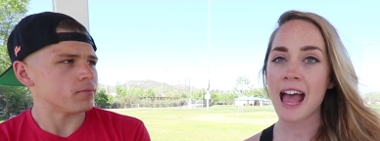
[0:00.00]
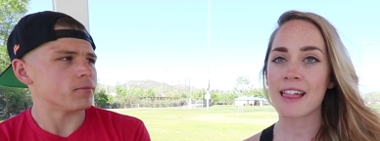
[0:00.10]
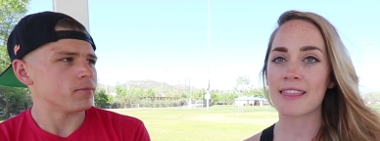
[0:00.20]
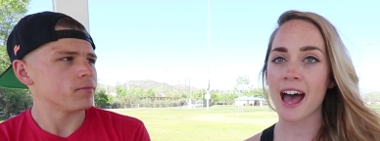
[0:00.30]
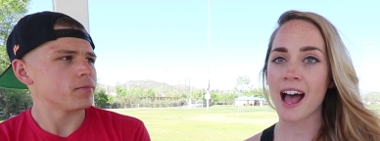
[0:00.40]
Speaker 1: mm
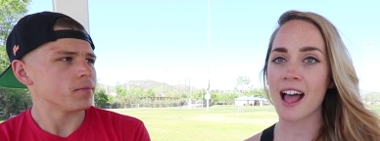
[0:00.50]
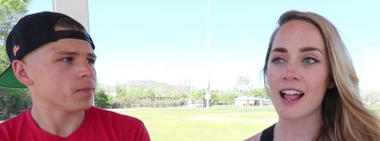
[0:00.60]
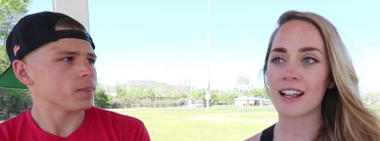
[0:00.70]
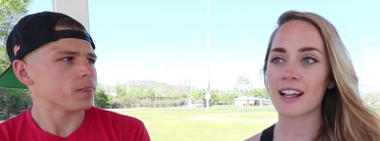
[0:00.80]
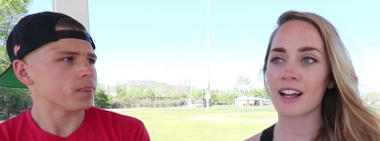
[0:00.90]
-hmm.
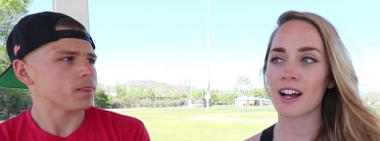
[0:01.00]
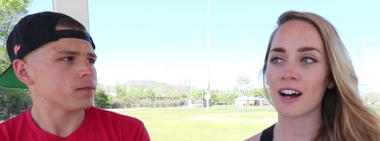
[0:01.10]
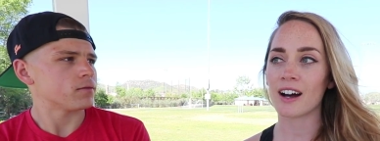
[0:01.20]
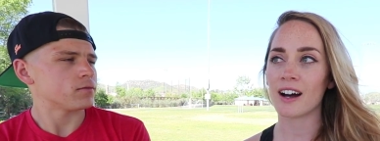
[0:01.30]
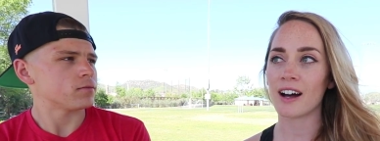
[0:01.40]
that
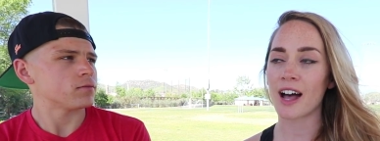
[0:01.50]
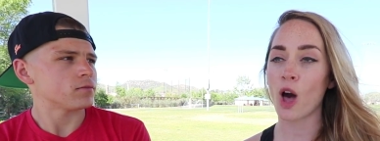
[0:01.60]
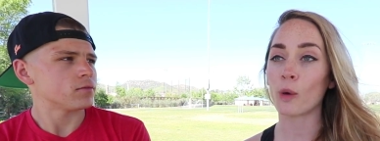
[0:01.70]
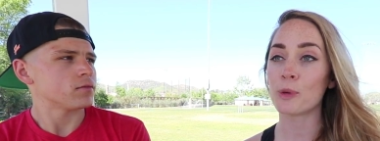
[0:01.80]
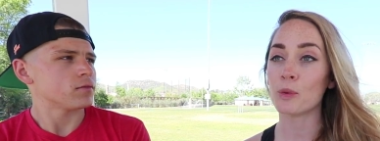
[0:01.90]
uh,
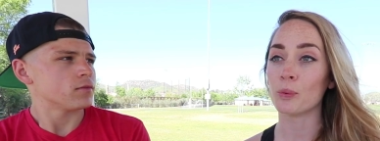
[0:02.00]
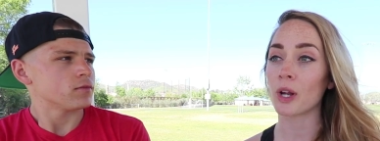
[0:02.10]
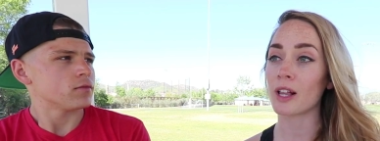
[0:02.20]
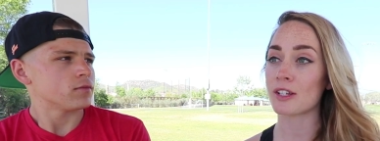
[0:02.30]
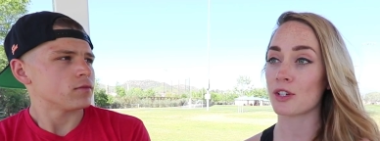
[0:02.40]
help you
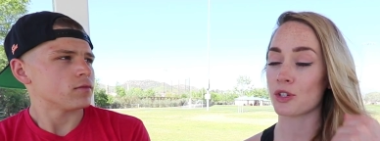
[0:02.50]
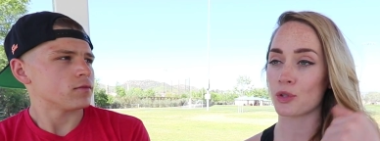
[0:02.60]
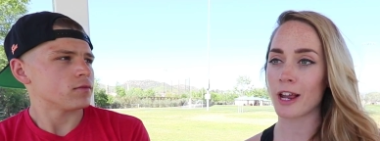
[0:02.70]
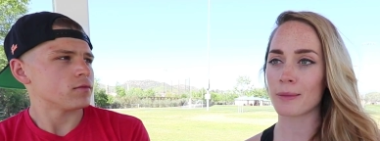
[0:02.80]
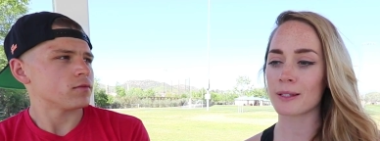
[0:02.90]
realize your
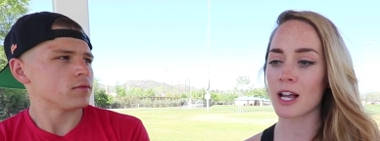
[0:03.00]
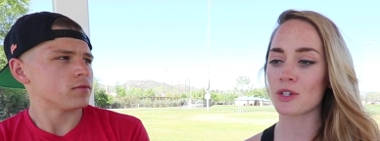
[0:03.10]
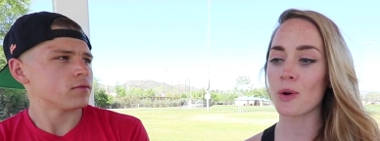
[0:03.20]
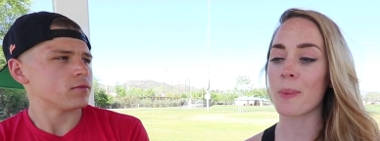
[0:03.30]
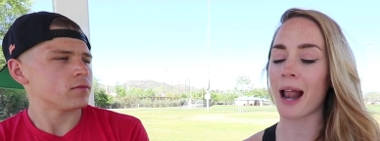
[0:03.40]
strength
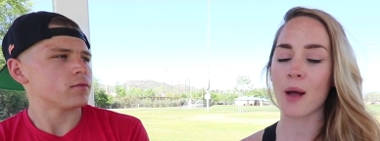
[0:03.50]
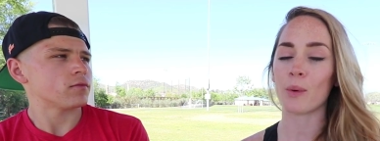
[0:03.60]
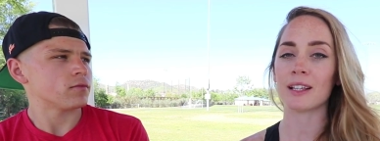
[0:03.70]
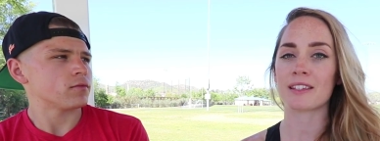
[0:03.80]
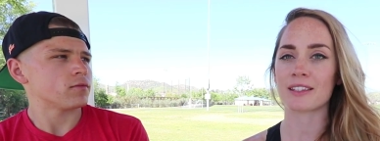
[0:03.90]
potential, but I
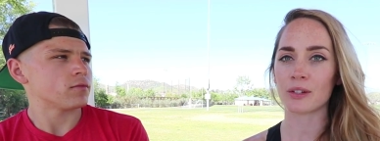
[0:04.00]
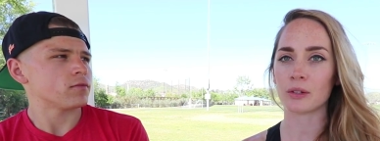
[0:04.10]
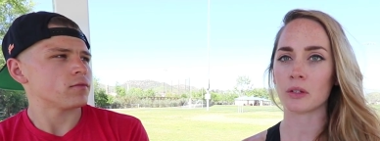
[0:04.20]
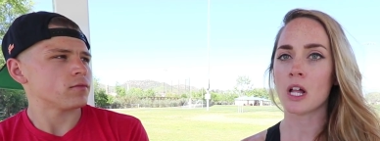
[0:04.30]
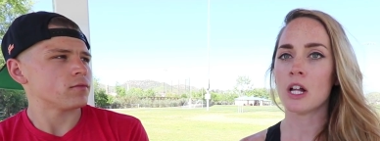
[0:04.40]
would
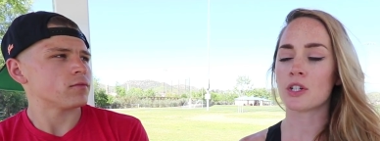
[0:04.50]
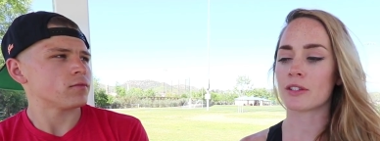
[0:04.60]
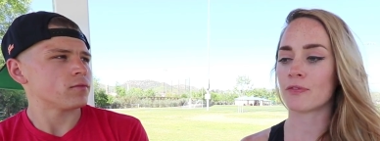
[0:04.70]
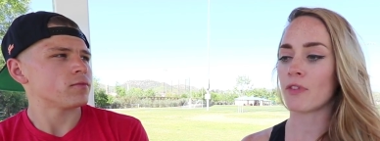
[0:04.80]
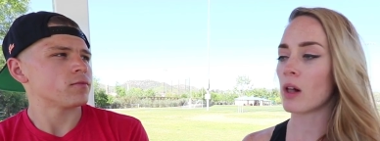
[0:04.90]
still
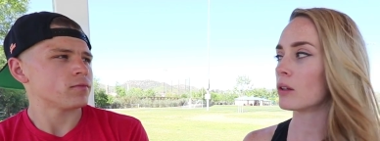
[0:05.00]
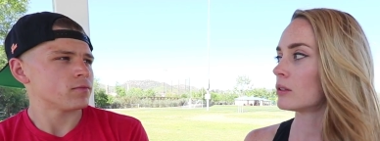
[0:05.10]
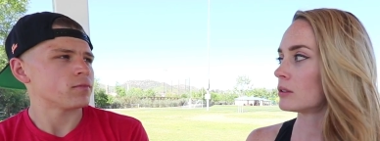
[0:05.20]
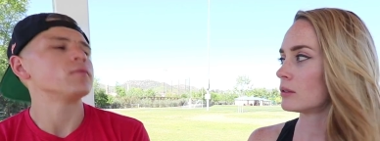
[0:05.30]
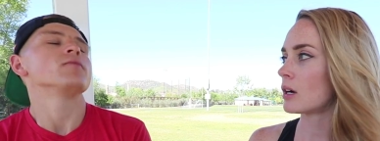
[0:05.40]
just
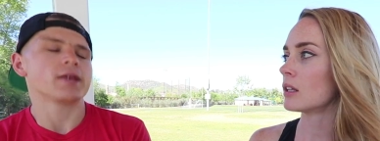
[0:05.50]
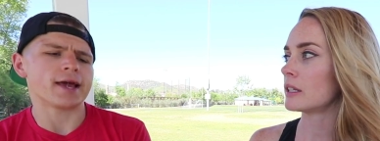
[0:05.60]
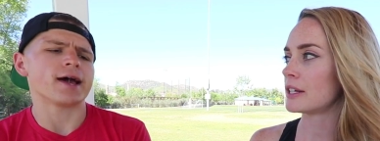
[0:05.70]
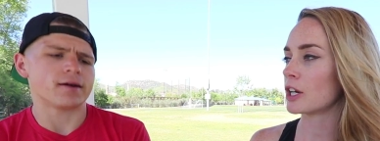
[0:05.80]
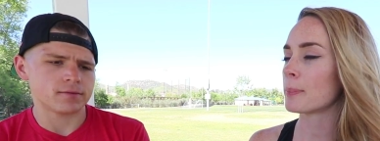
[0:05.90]
follow a yeah,
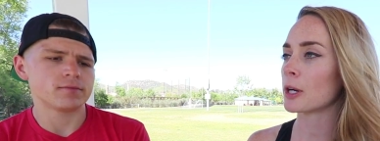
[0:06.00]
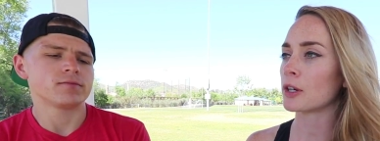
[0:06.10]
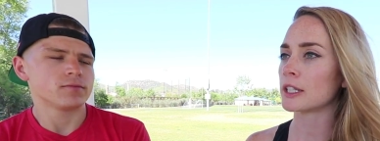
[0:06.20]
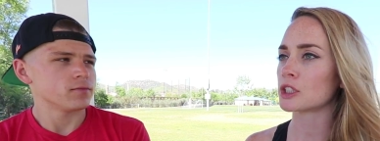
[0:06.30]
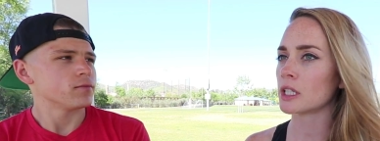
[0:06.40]
linear yeah.
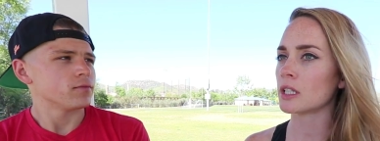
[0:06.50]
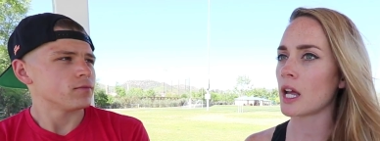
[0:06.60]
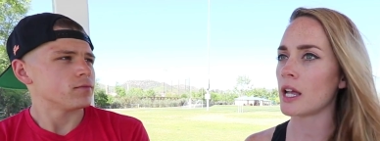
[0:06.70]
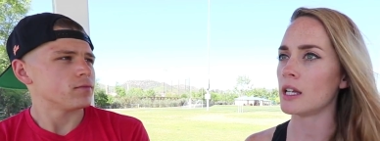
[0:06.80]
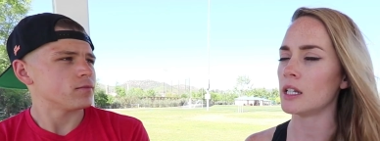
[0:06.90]
progression
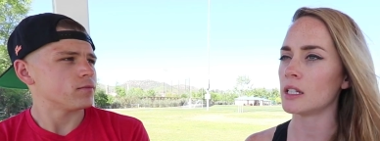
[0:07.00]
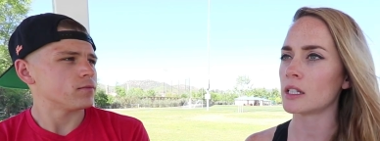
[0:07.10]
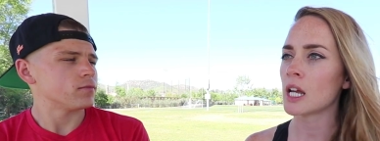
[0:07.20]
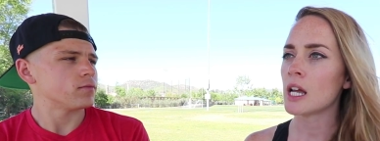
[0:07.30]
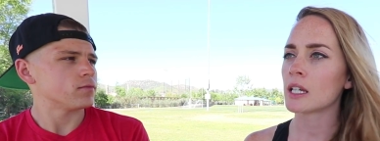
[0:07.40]

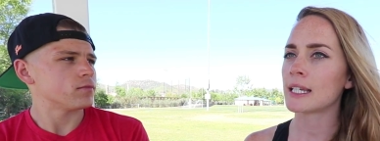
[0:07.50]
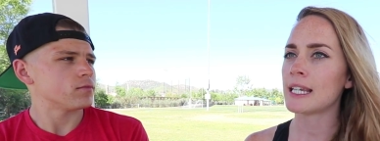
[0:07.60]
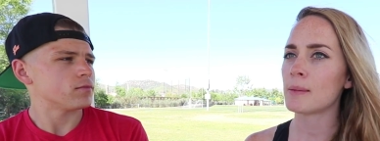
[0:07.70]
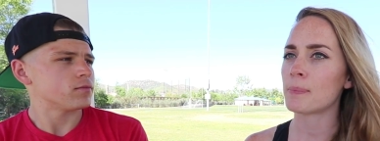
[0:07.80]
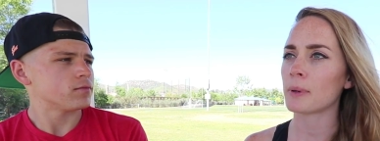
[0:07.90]
and
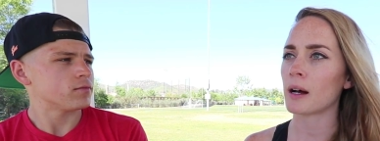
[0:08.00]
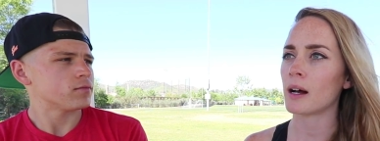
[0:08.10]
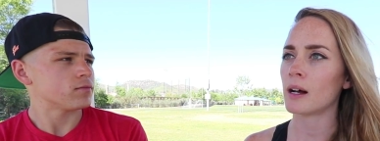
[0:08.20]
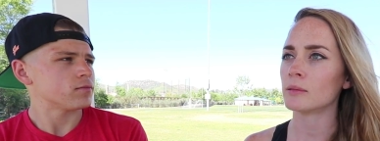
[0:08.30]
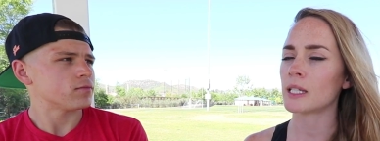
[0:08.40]
keep
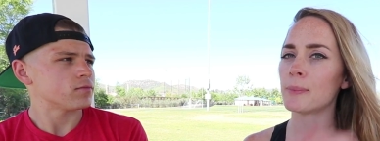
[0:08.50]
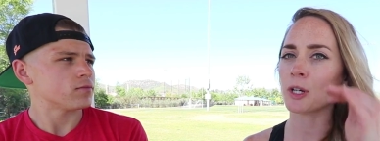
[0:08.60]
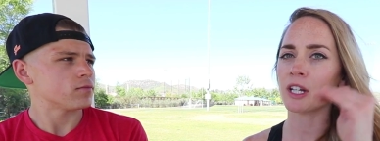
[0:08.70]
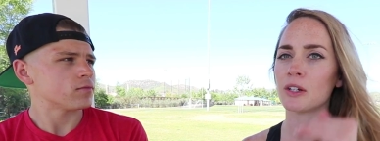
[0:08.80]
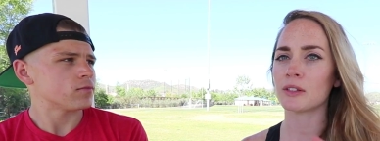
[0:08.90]
um, keep
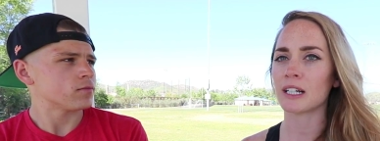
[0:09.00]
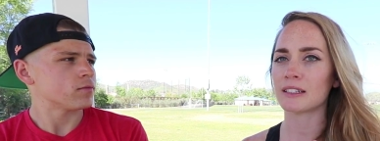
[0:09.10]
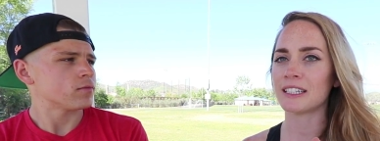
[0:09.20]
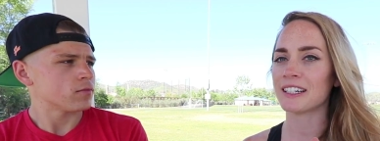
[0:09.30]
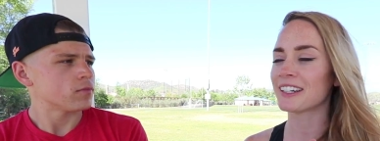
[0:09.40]
your ego
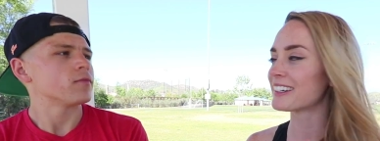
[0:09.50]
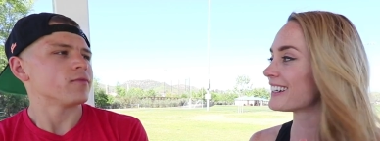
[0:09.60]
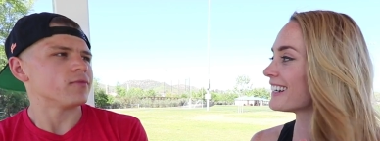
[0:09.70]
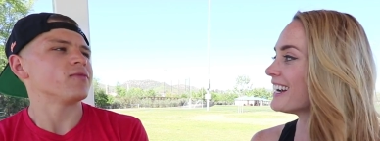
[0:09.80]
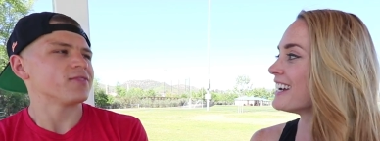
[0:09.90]
down here,
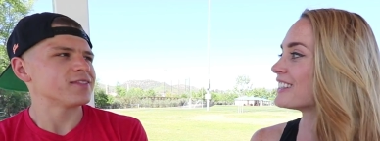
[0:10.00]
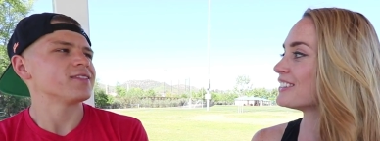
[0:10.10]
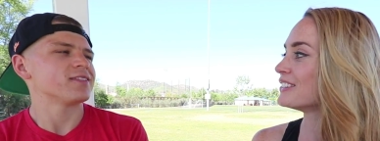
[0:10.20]
mm-hmm.